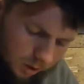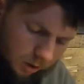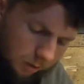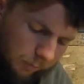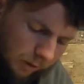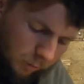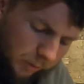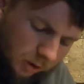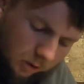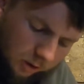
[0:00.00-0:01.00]
That would
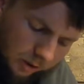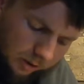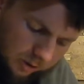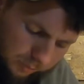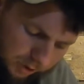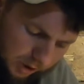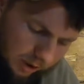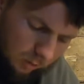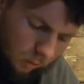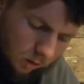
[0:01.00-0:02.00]
be good in some
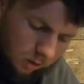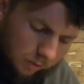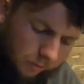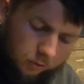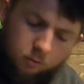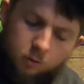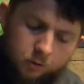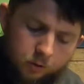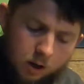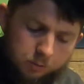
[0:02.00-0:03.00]
stained water if you're throwing a
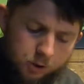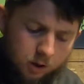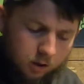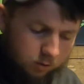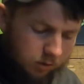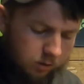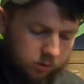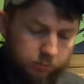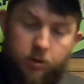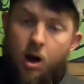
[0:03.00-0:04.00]
drop shot around
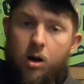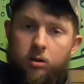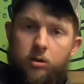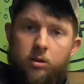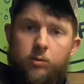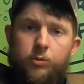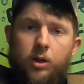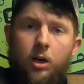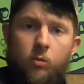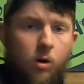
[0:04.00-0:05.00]
some docks in some
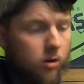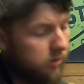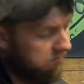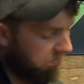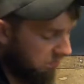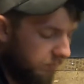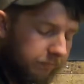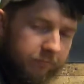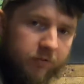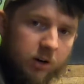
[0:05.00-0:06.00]
stained water.
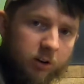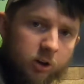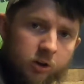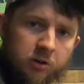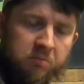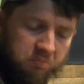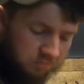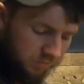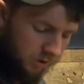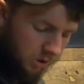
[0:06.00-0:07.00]
Very good
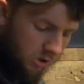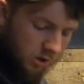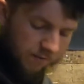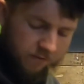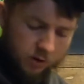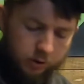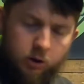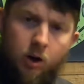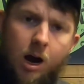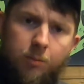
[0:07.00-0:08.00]

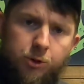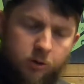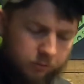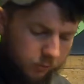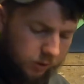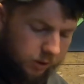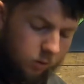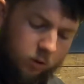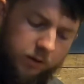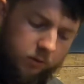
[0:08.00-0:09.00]
option for you,
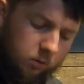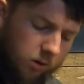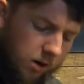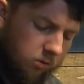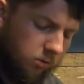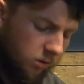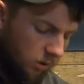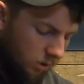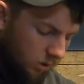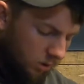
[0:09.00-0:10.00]
or even around
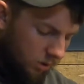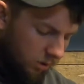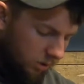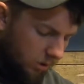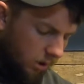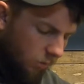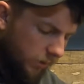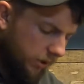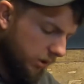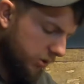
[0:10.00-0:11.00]
a
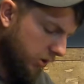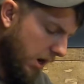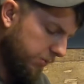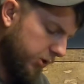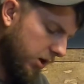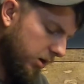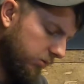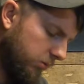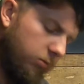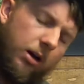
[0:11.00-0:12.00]
weedless drop
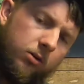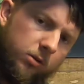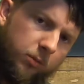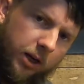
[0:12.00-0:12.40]
shot around some